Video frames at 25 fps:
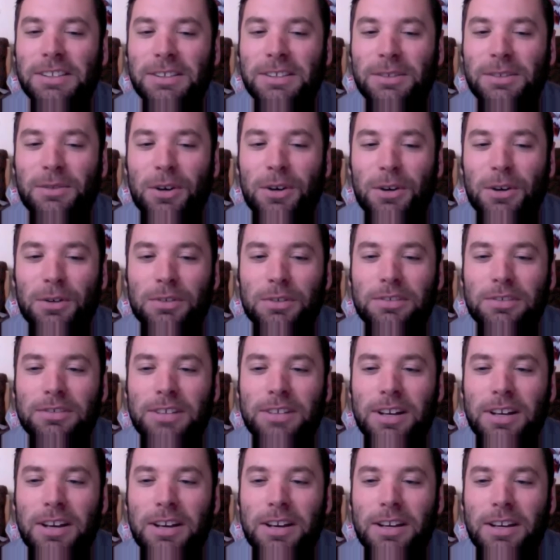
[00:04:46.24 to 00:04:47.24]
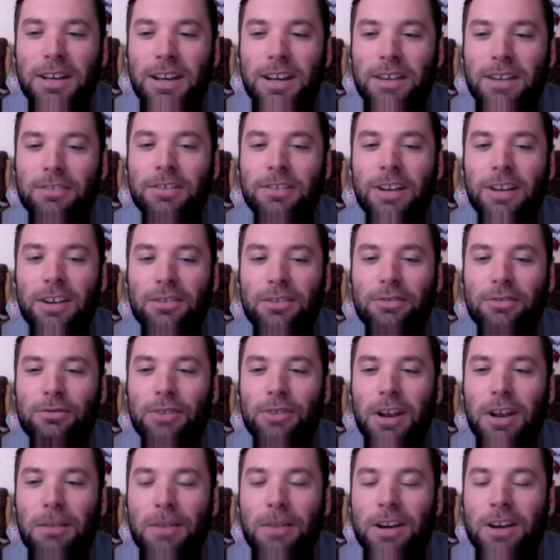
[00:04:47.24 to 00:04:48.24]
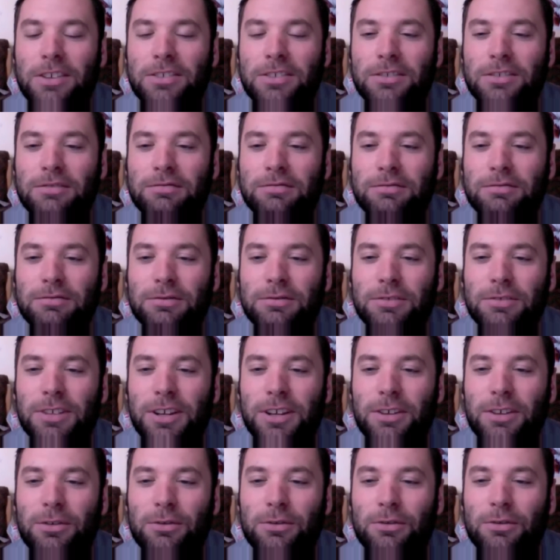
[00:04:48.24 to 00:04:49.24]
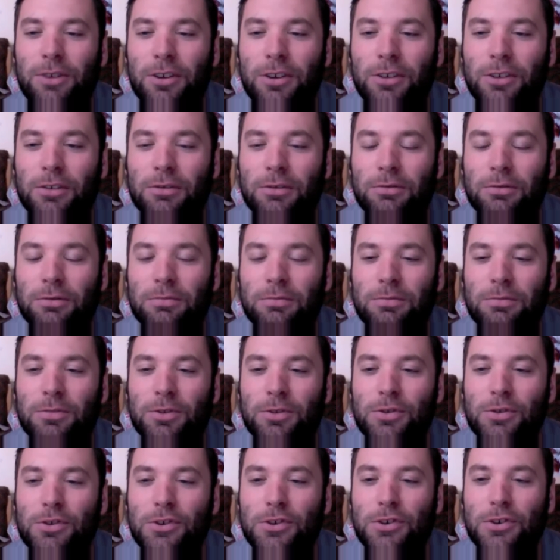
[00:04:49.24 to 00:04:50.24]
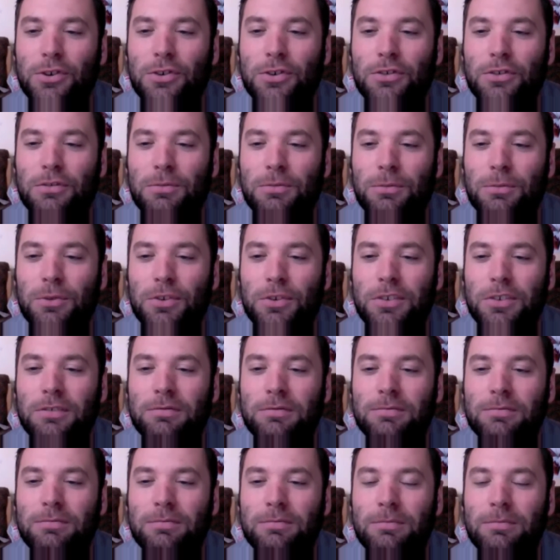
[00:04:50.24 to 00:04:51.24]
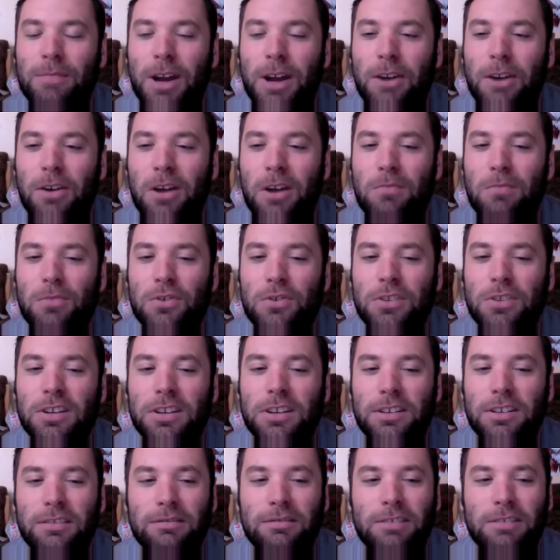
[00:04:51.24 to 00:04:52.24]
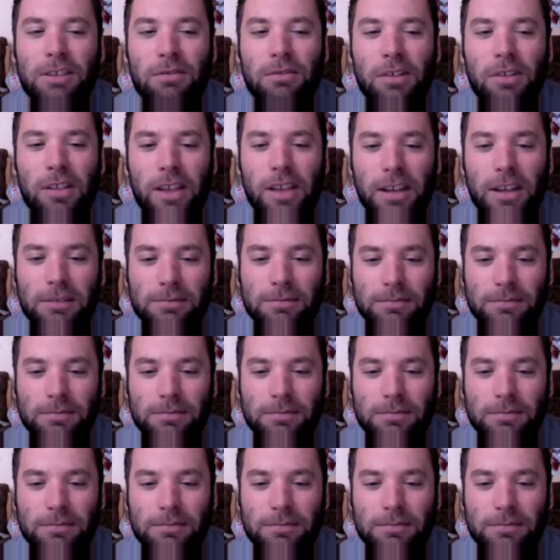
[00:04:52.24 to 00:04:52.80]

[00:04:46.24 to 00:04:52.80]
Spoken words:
quite good. Just good animation, good nice little sort of tunes, music, background music and stuff like that.